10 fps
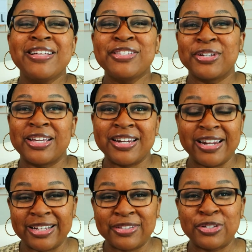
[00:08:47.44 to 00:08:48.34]
to
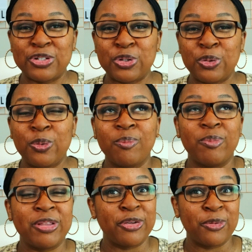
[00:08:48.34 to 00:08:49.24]
connect the two,
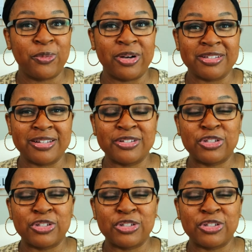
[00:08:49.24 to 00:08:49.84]
but there wasn't.